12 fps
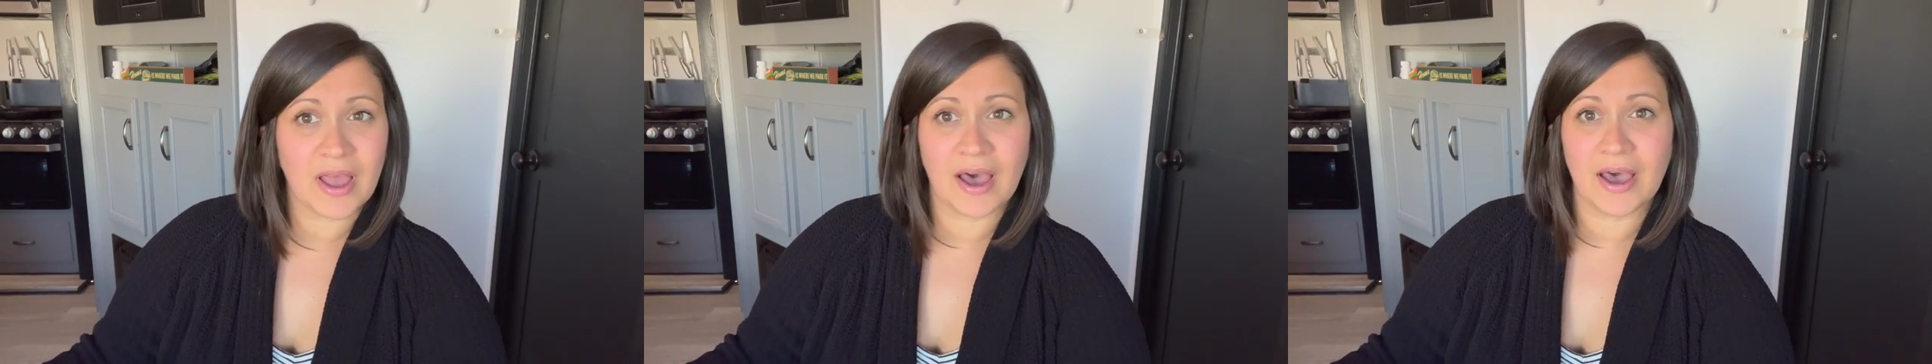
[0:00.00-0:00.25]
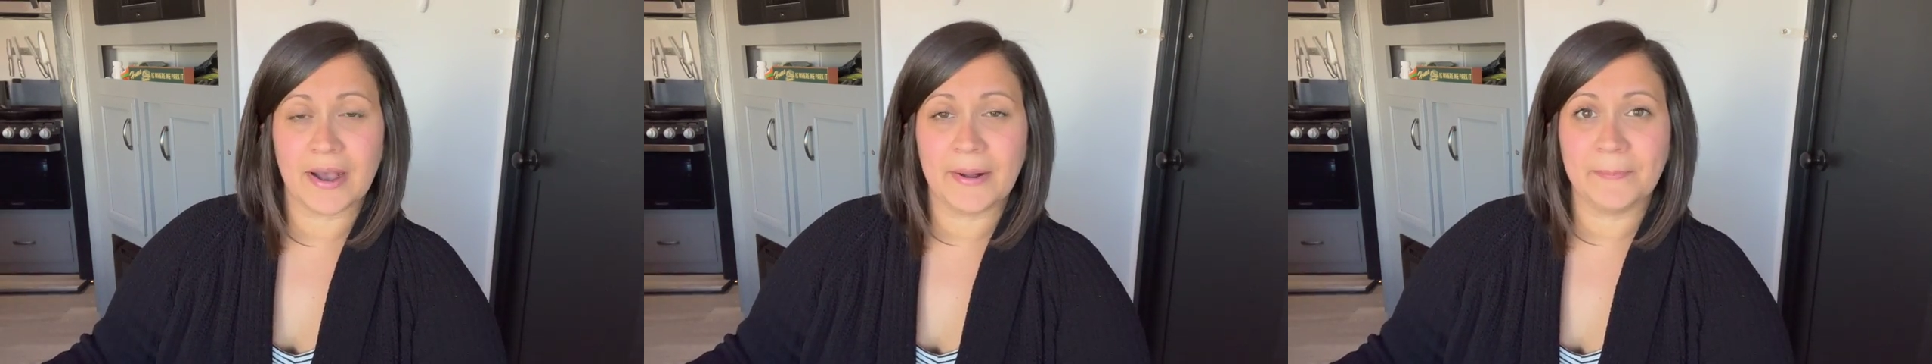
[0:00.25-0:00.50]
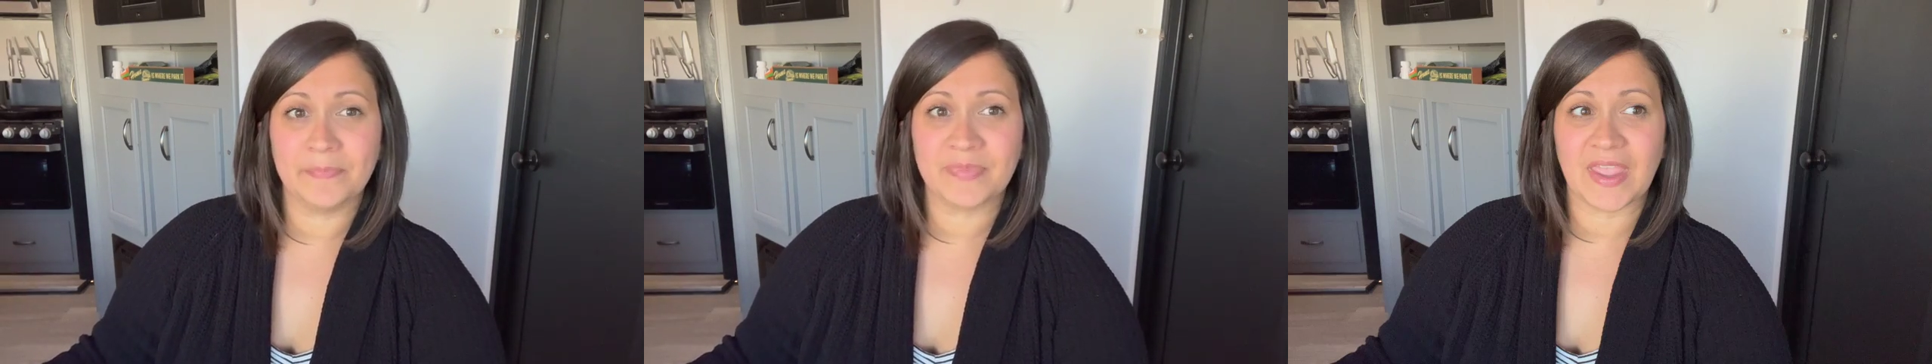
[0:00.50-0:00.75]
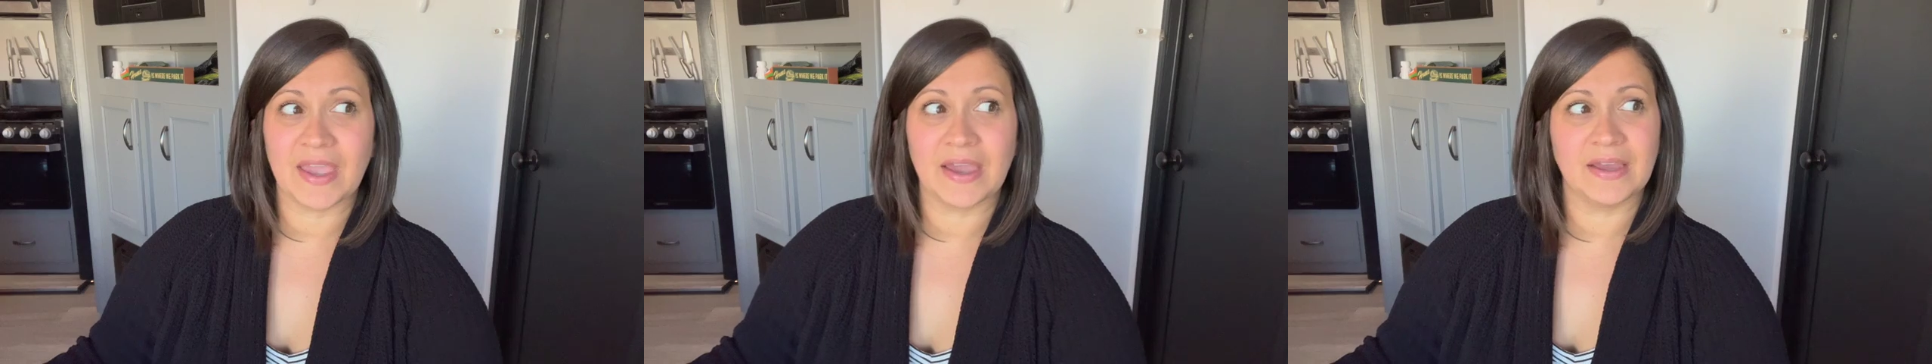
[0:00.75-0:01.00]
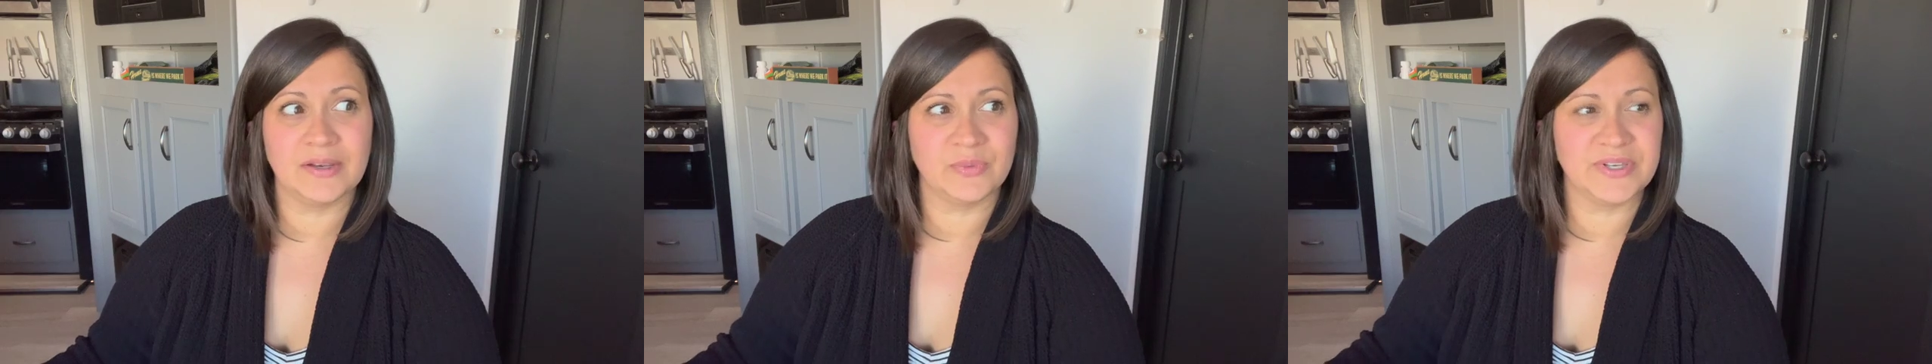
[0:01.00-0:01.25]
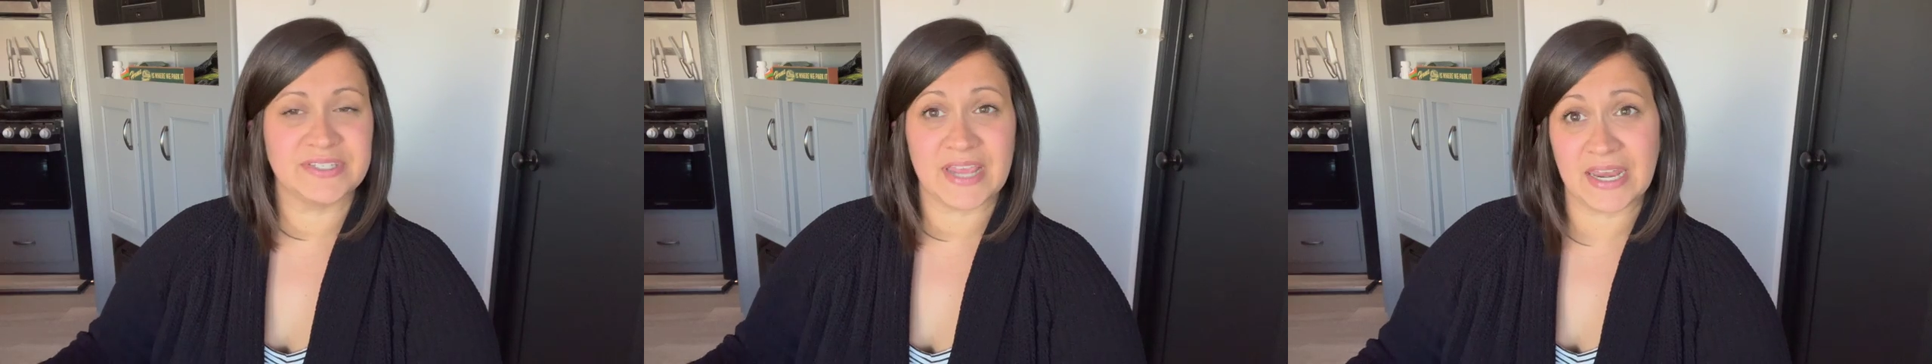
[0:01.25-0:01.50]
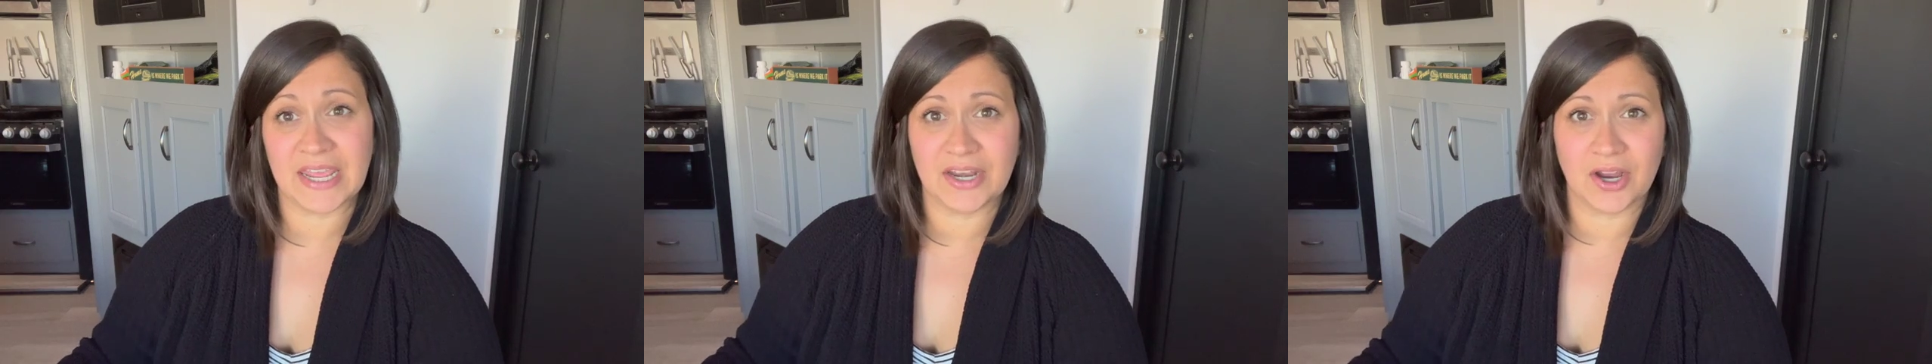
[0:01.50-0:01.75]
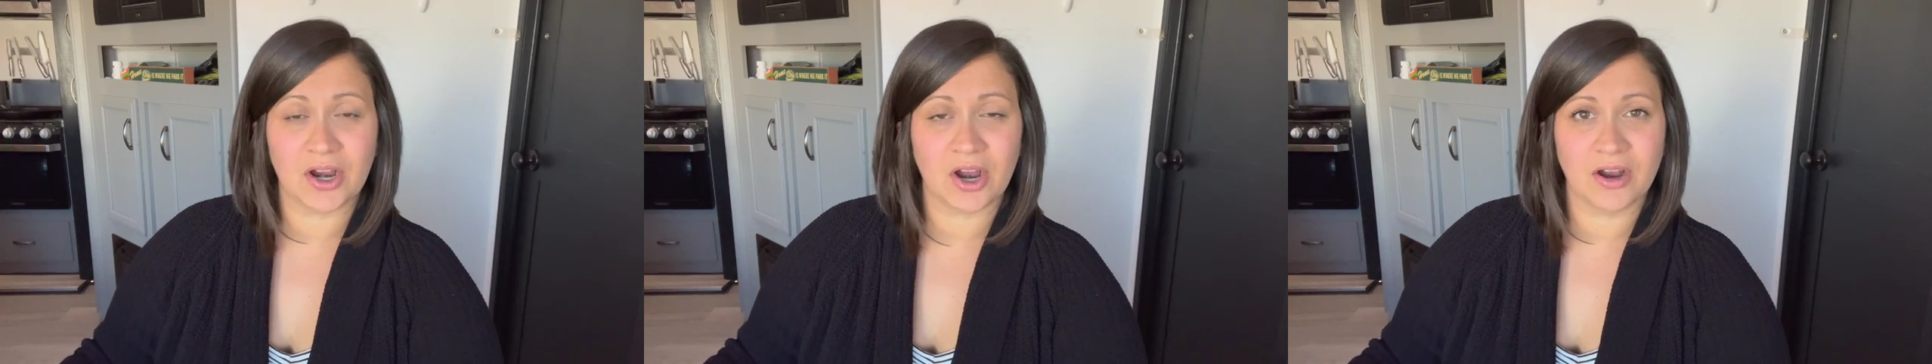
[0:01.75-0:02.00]
um, and we stayed in
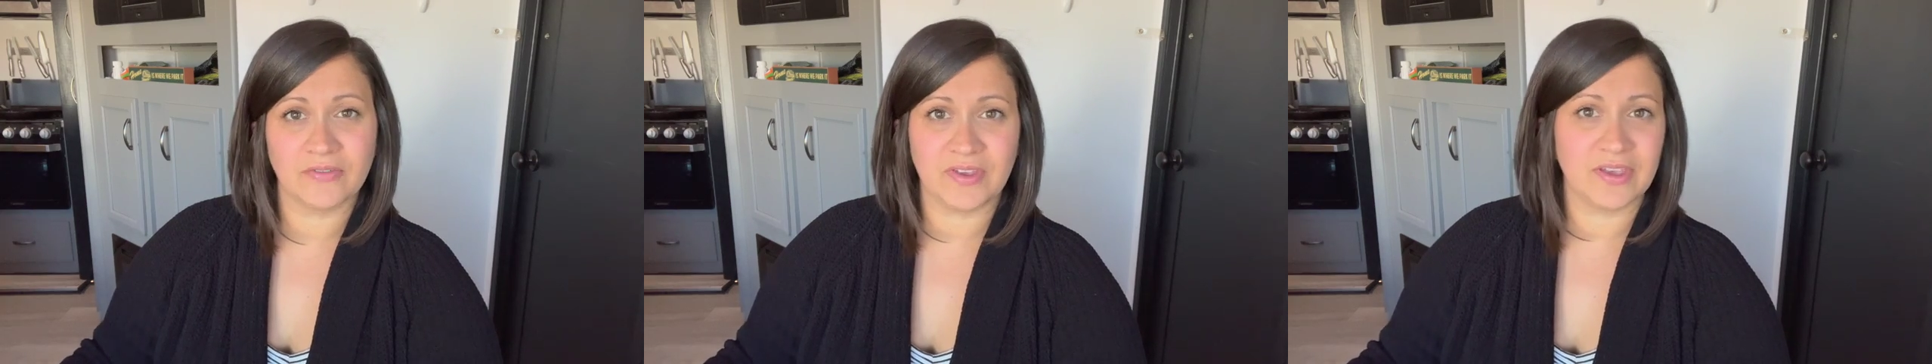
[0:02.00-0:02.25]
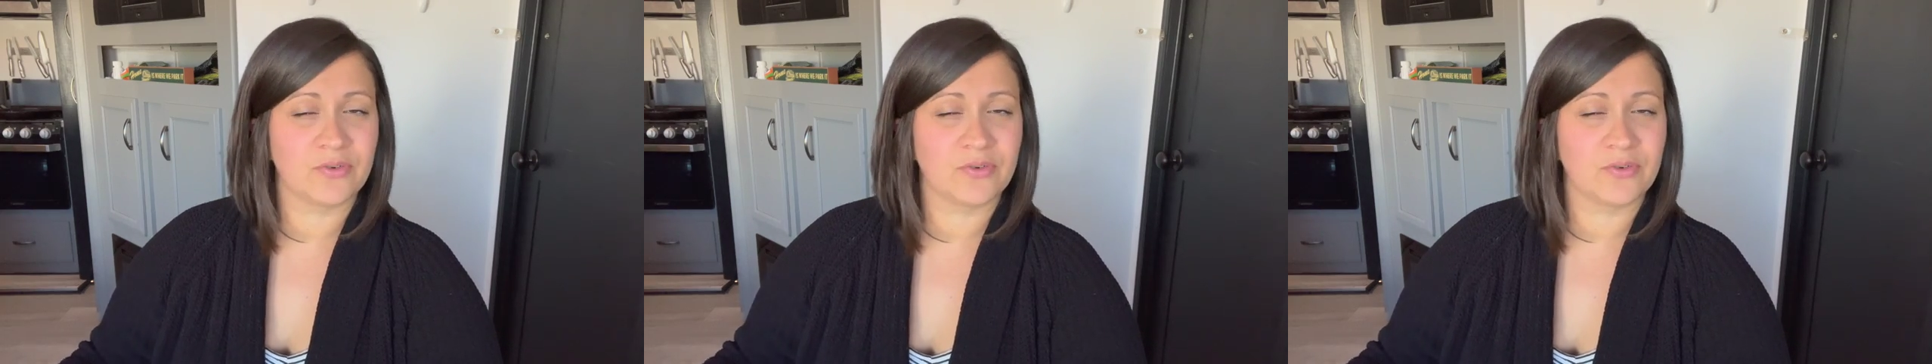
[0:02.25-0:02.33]
our RV.